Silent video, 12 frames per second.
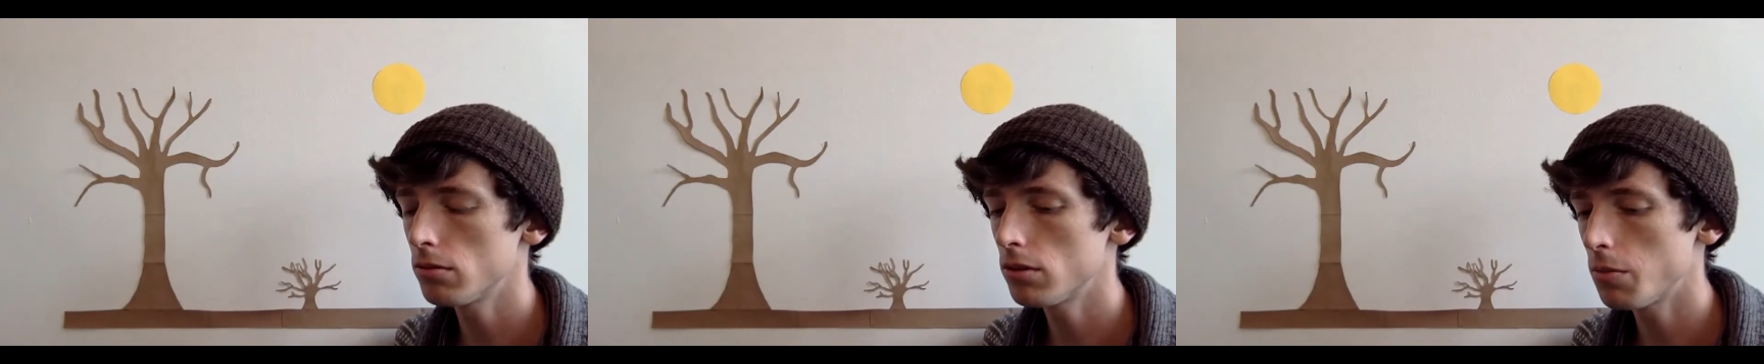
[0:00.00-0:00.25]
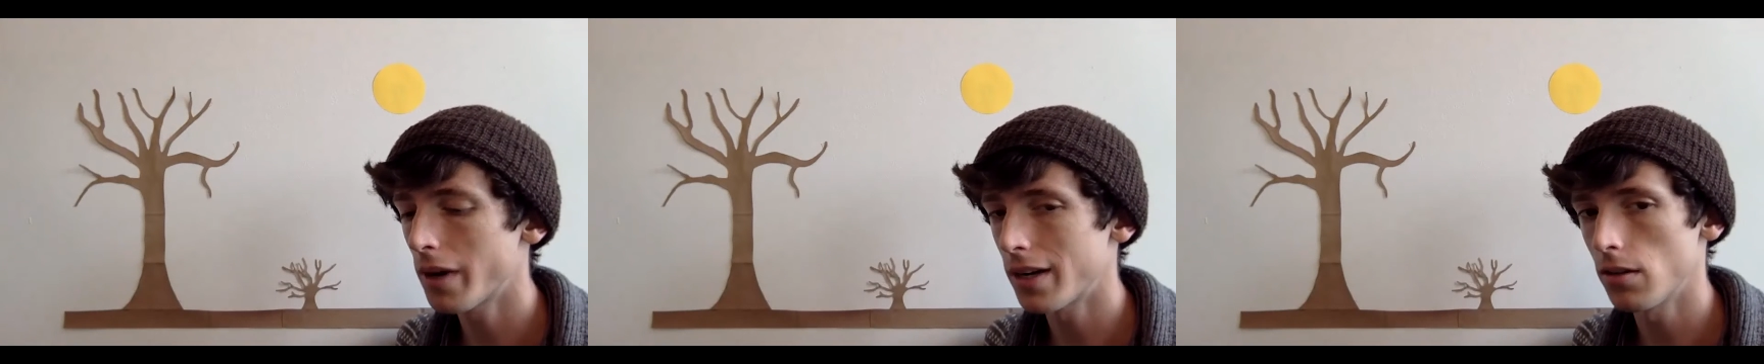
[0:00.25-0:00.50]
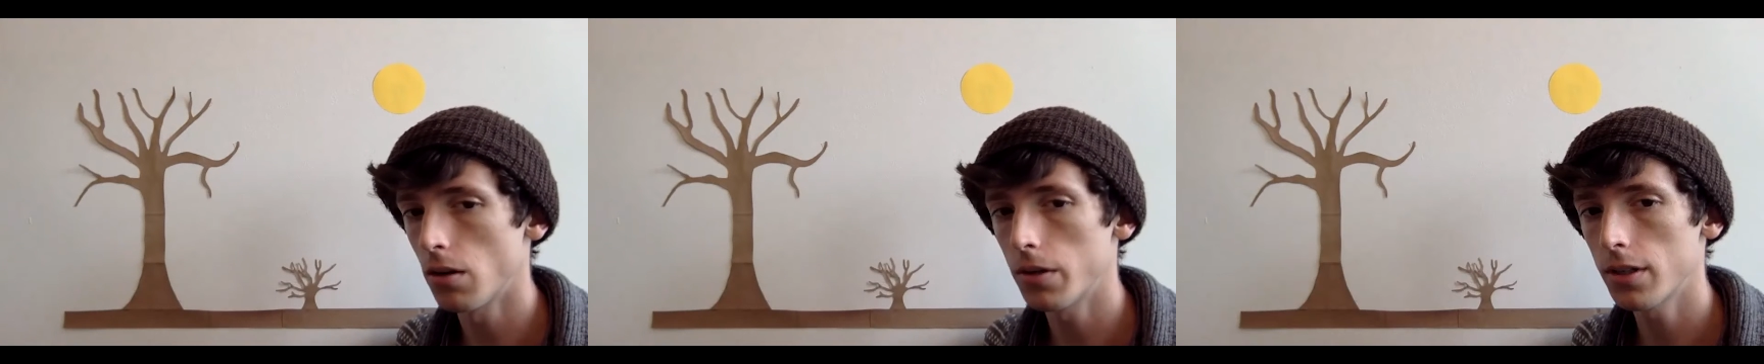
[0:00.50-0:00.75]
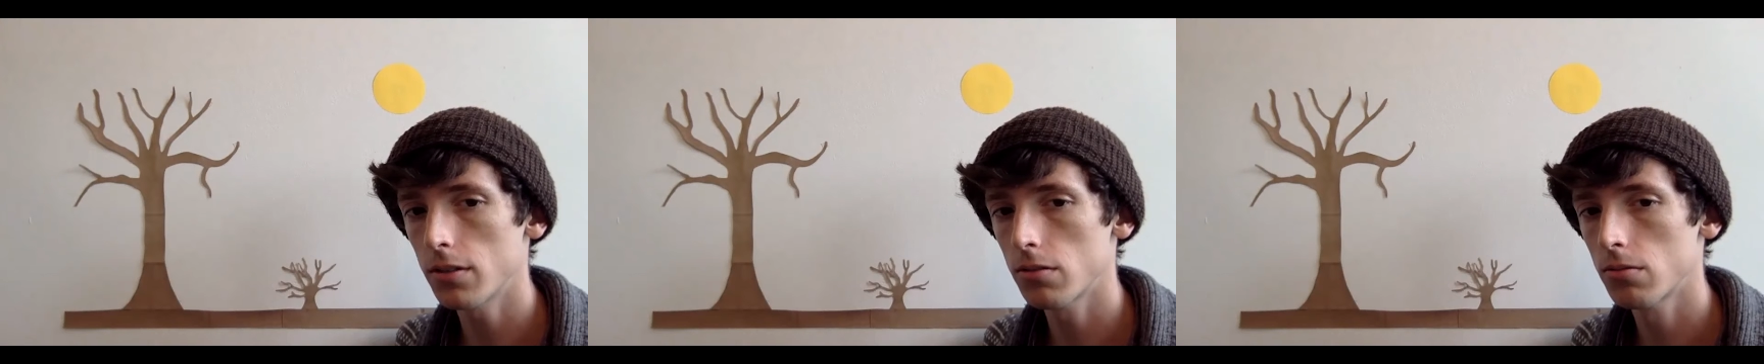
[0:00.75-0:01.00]
you might
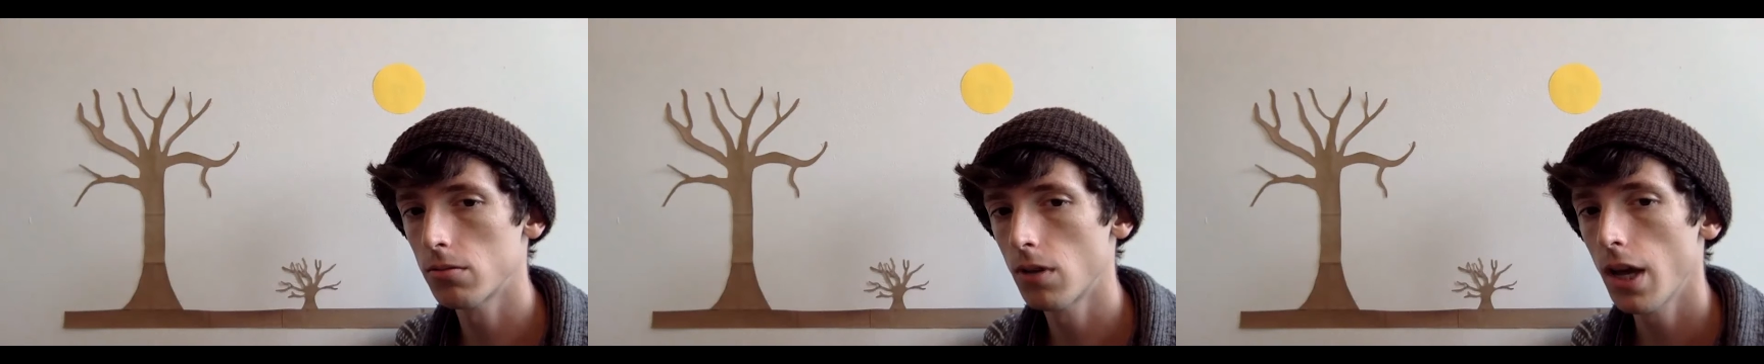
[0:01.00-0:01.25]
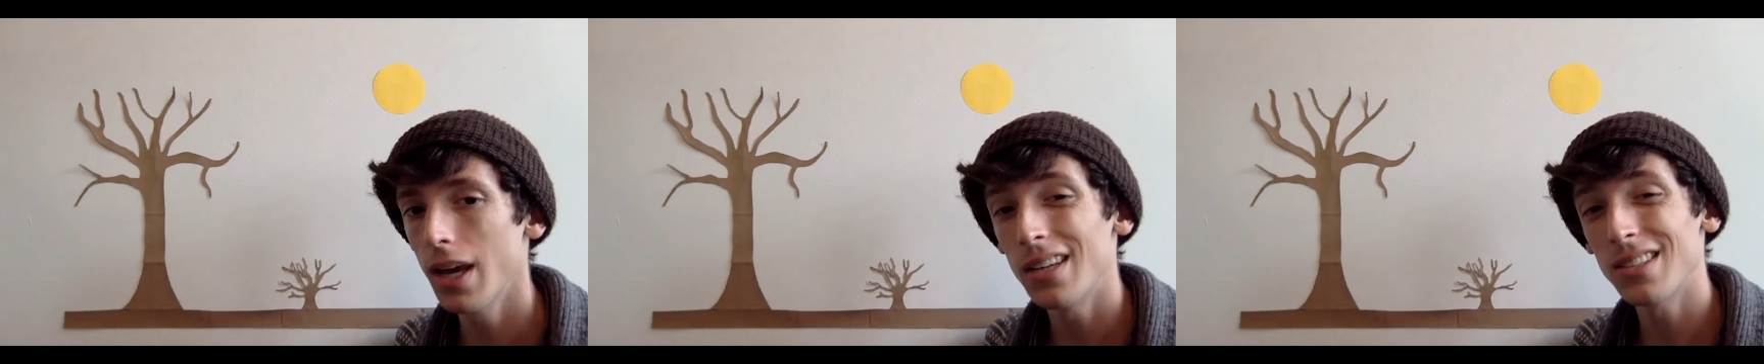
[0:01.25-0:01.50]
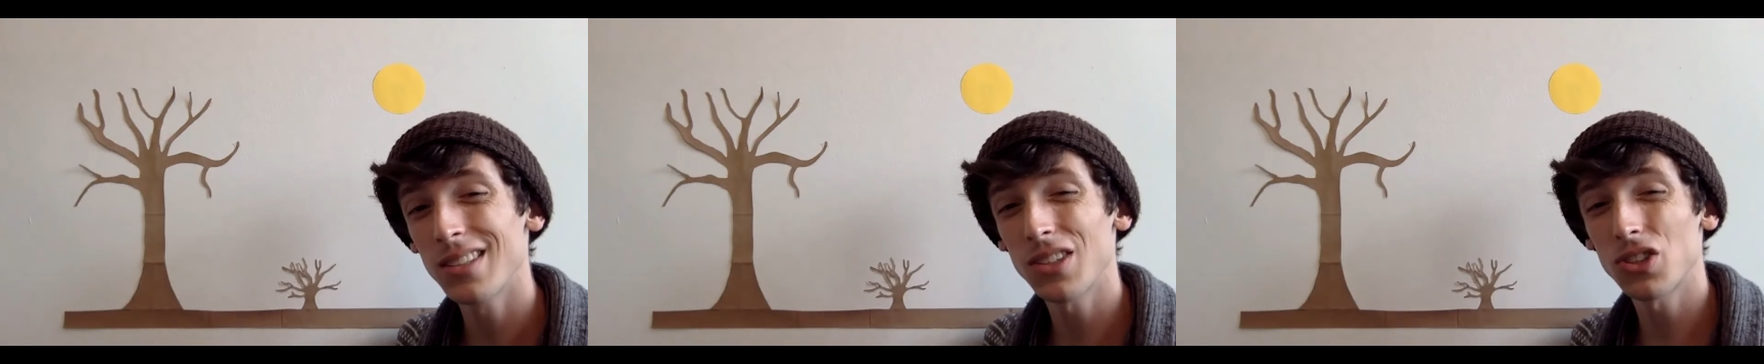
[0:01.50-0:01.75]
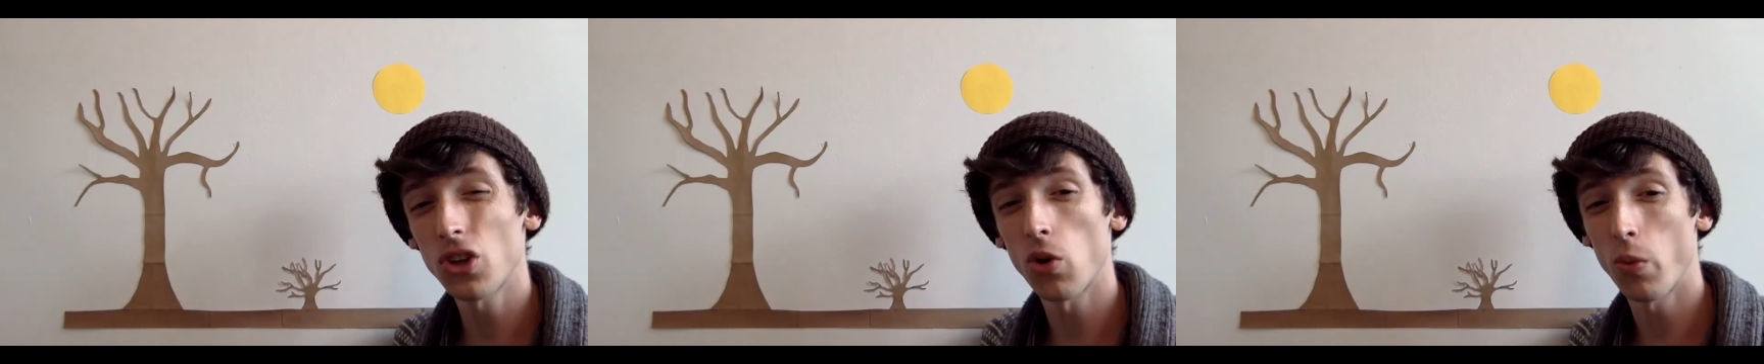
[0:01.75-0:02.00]
notice, is it's going
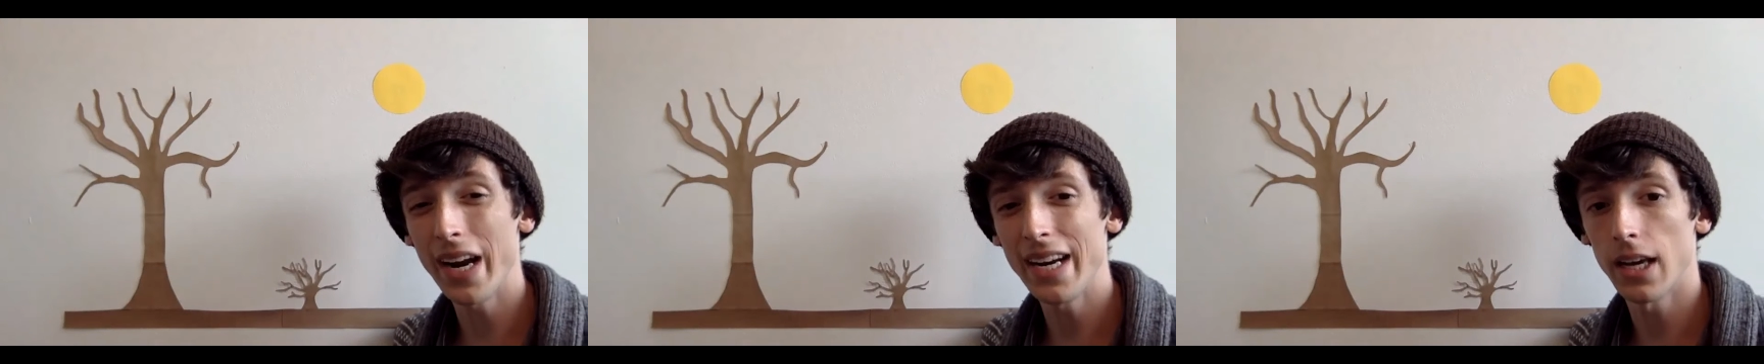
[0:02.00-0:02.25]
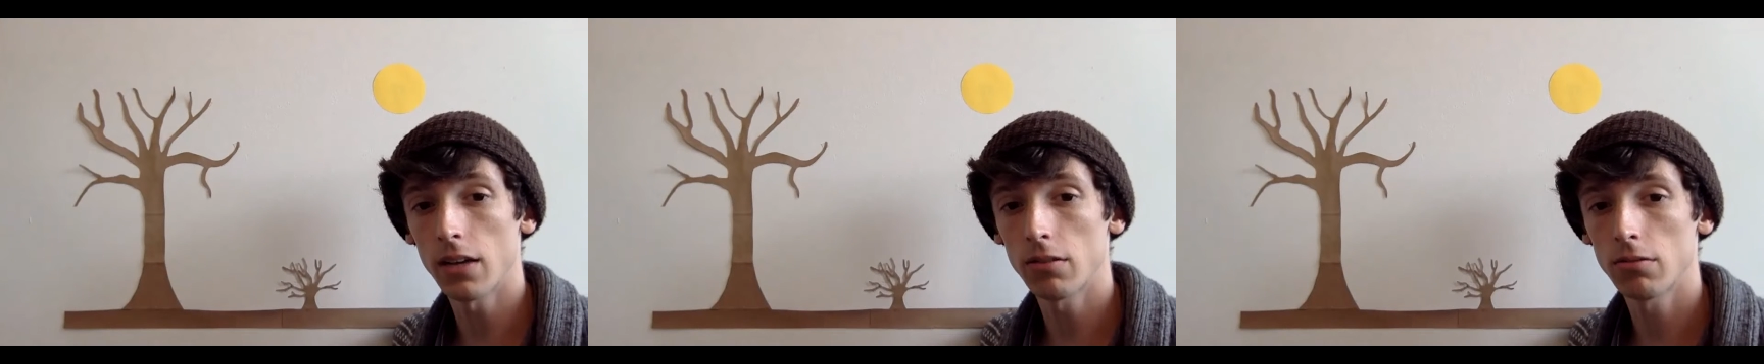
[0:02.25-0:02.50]
to start raining.